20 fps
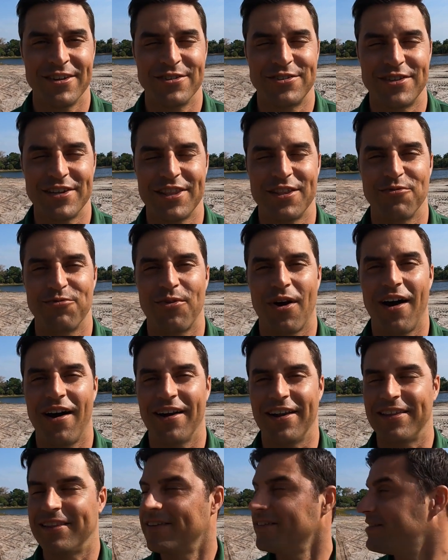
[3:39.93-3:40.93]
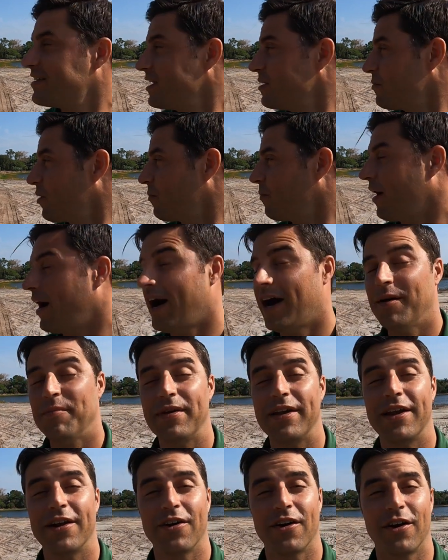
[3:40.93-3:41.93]
You see that Ron and the team are
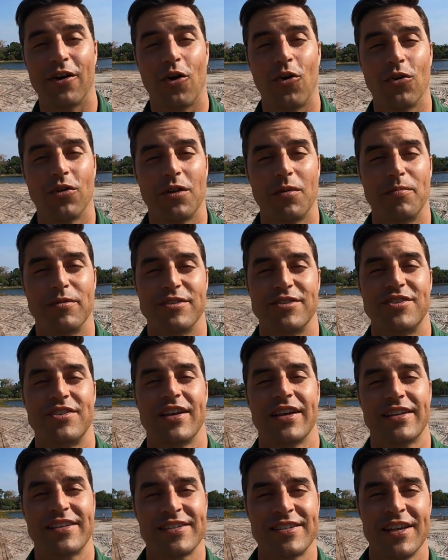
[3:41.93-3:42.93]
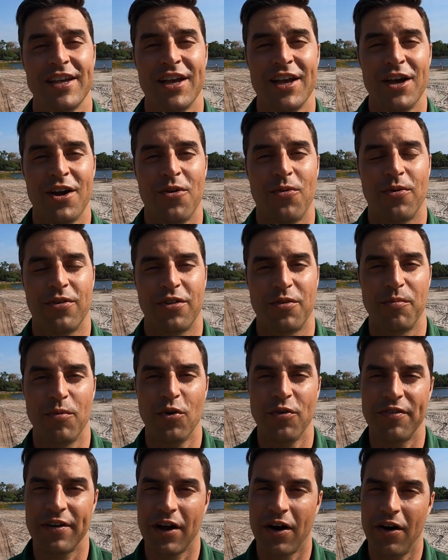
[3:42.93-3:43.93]
behind me here on hole number 6, where they're
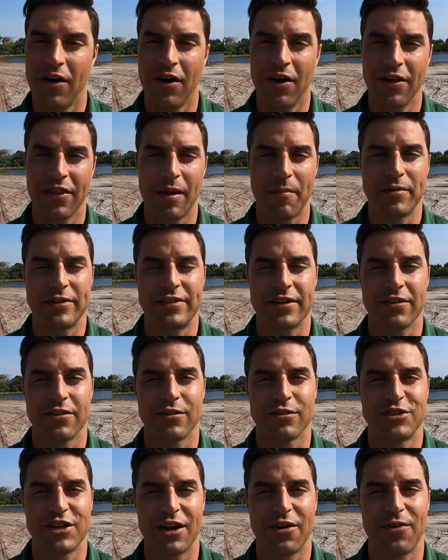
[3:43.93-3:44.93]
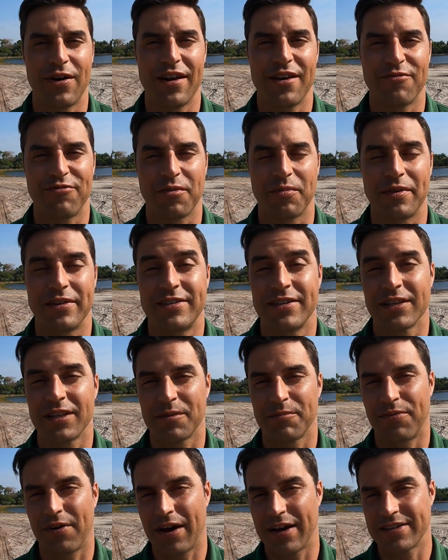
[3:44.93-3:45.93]
moving all that material generated from the
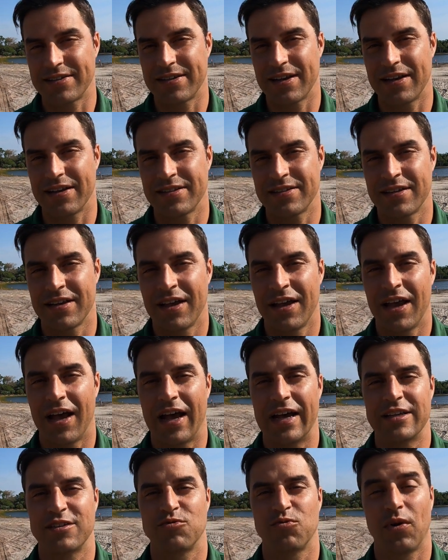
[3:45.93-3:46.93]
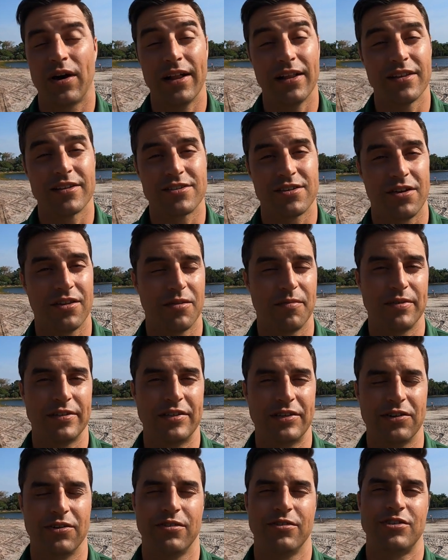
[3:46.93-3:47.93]
tilling process, as well as all the
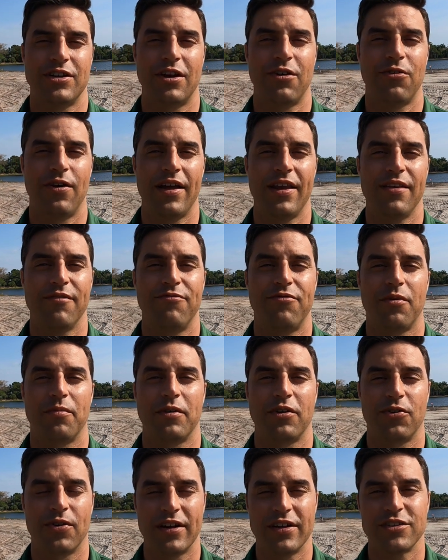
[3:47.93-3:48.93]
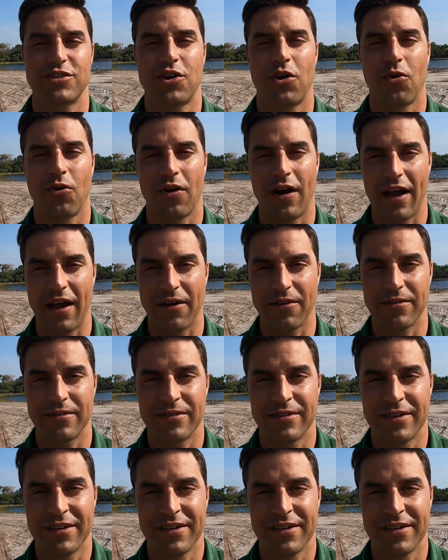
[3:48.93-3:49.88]
material generated from the greens core out.